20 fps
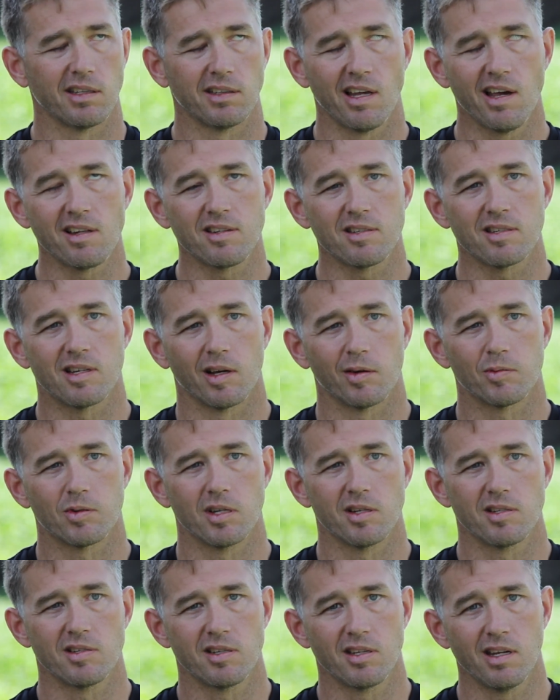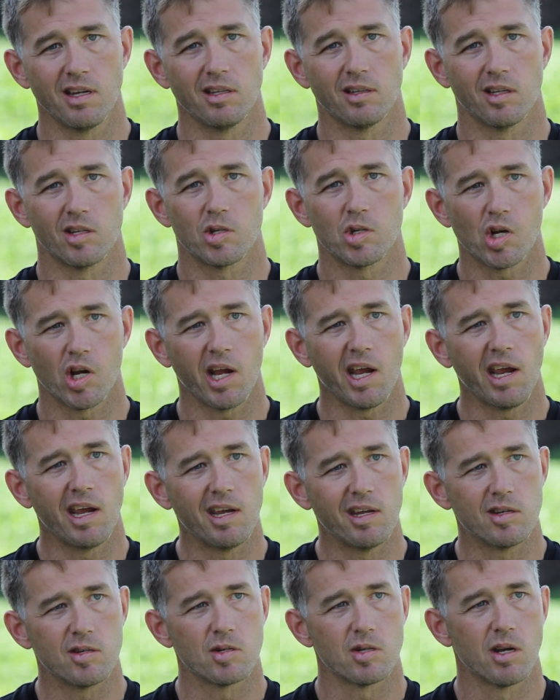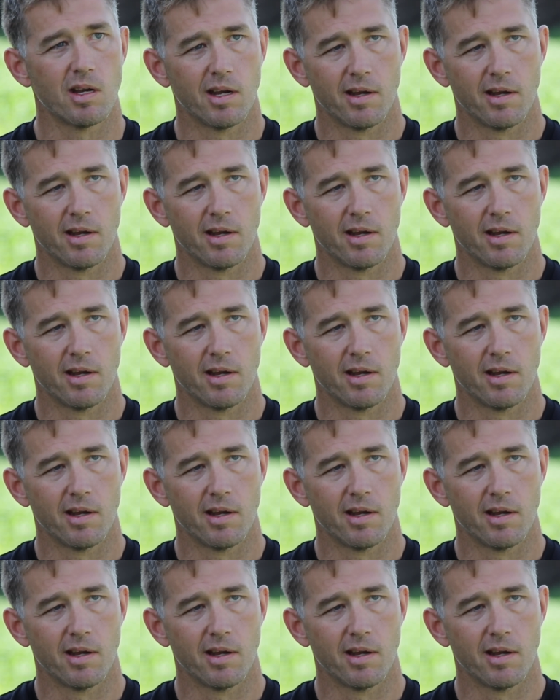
and that stuff, to see the change